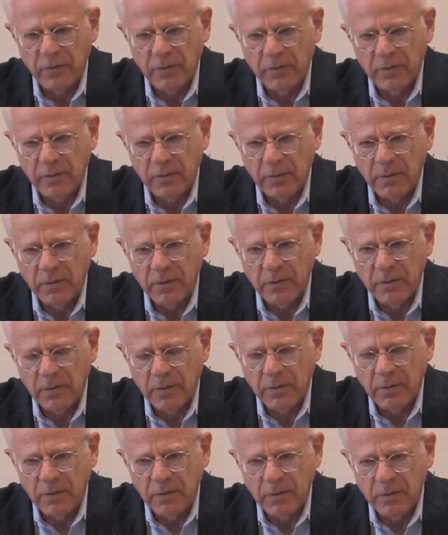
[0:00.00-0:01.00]

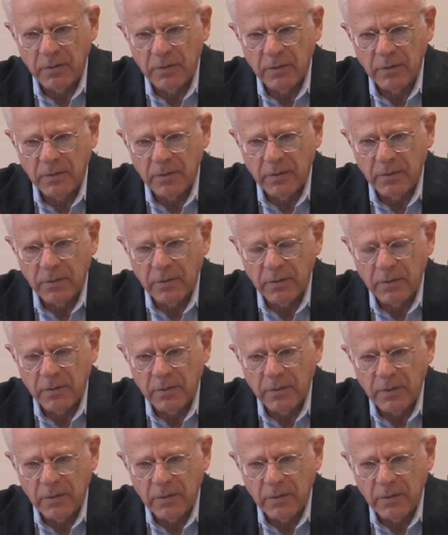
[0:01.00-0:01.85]
Nobody speaks.